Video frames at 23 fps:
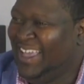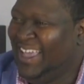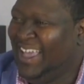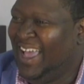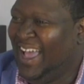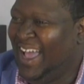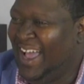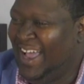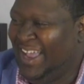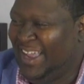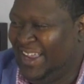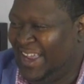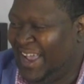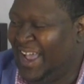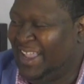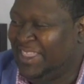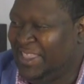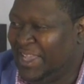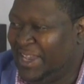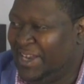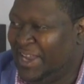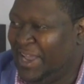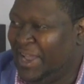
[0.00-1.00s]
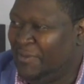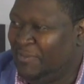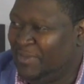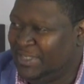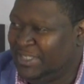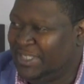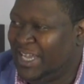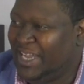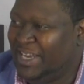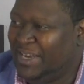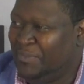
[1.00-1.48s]
I think they have a
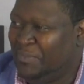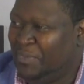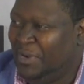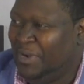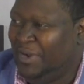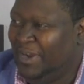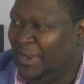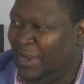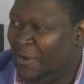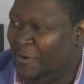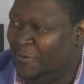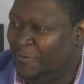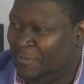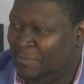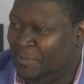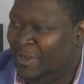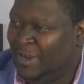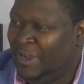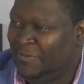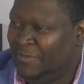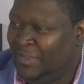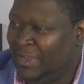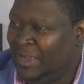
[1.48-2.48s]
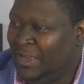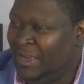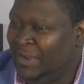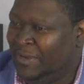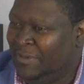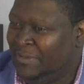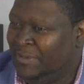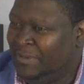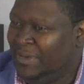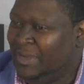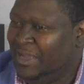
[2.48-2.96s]
shot to pull it off and pull off
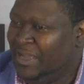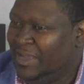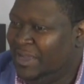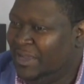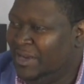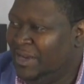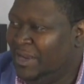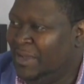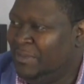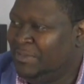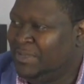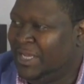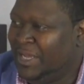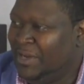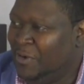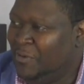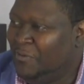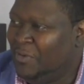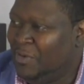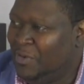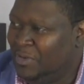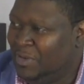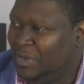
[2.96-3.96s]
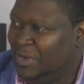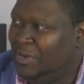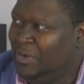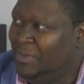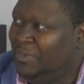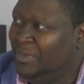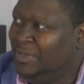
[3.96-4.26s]
the upset over Oklahoma.